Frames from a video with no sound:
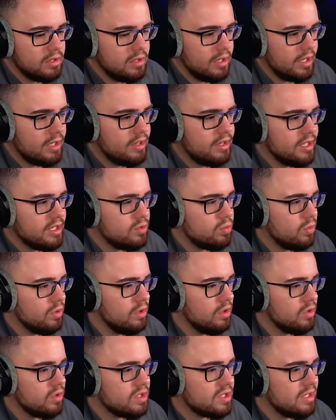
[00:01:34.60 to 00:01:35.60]
Like this
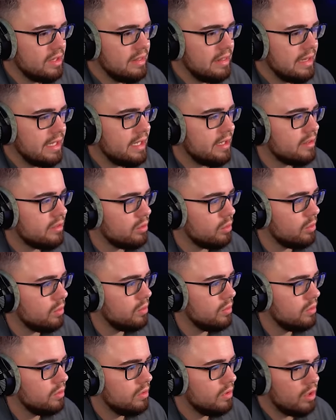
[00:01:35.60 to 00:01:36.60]
one looks lethal.
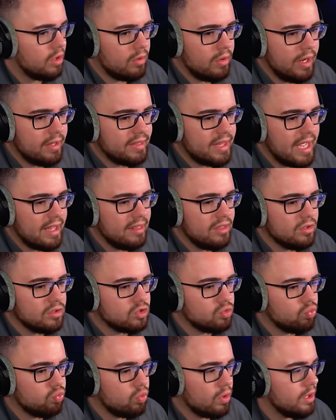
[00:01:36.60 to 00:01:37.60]
All right, that
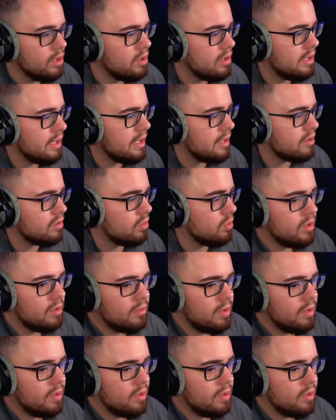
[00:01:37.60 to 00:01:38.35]
looks real lethal.